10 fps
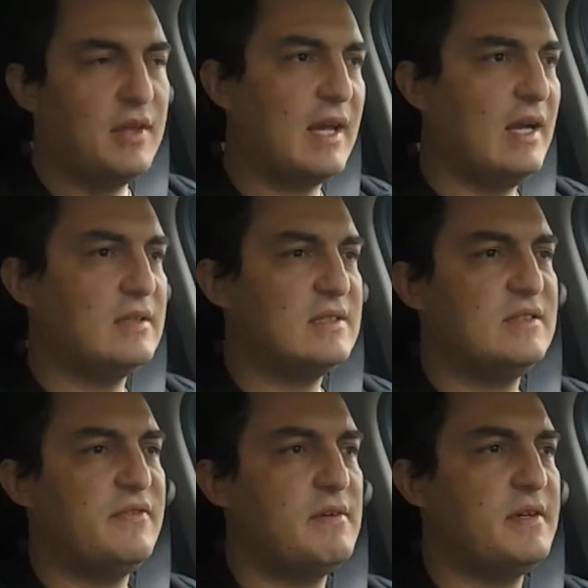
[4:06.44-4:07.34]
else.
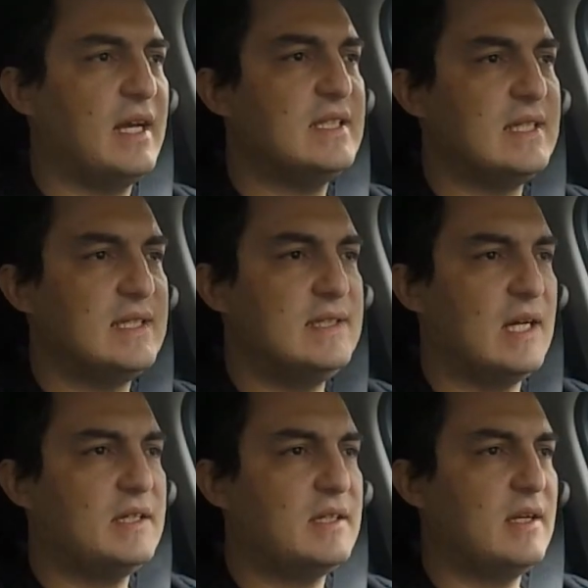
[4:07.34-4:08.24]
It's very nicely
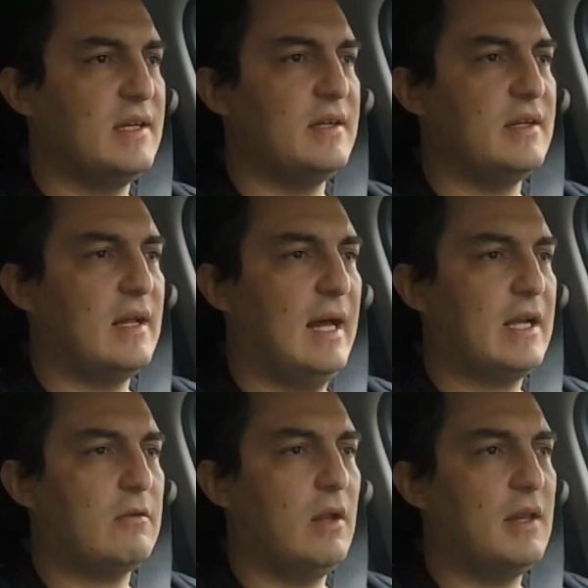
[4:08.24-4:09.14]
done and high
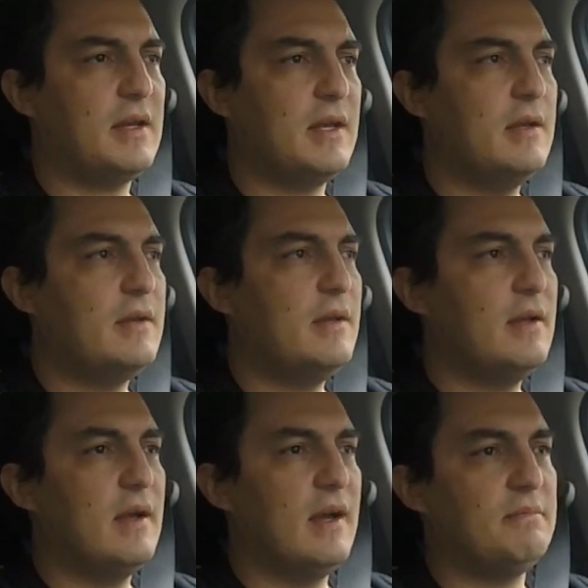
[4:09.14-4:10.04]
quality.
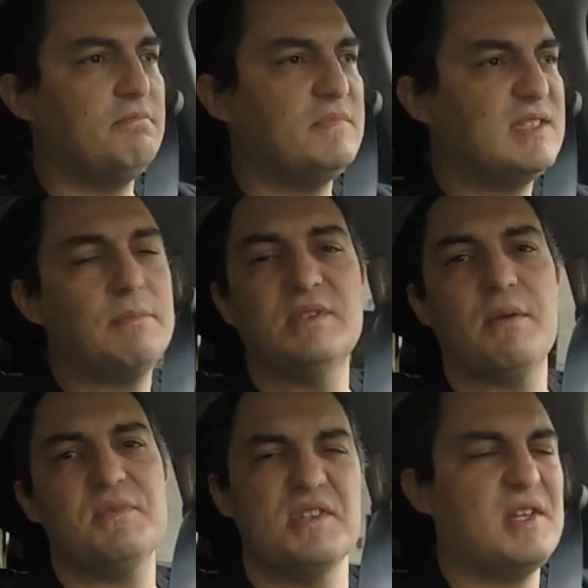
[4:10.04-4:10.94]

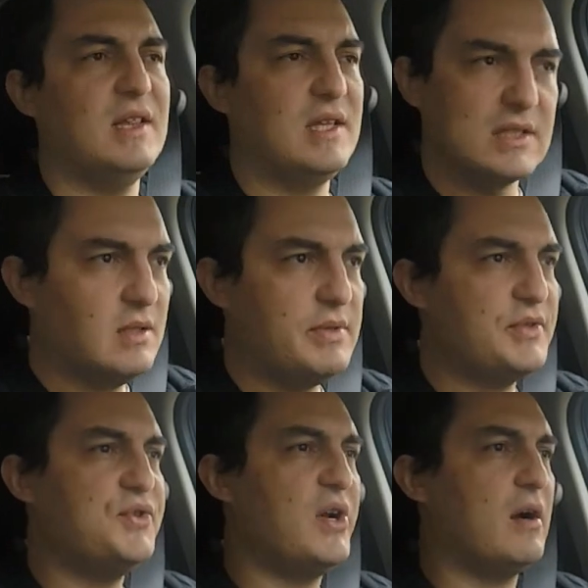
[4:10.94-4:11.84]
Sometimes it's a little
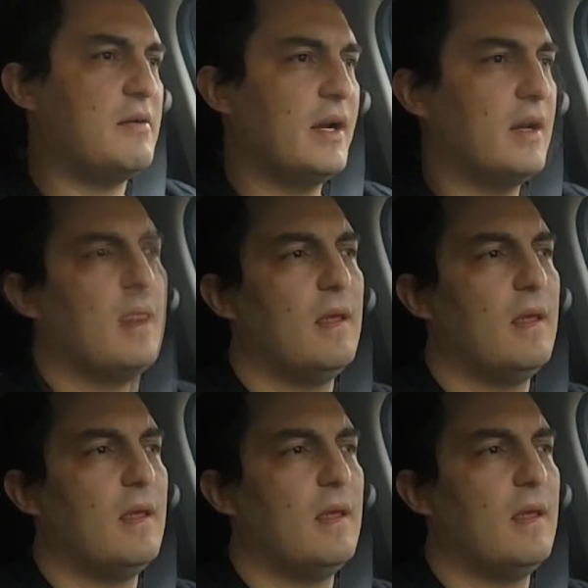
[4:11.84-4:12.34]
bit jarring.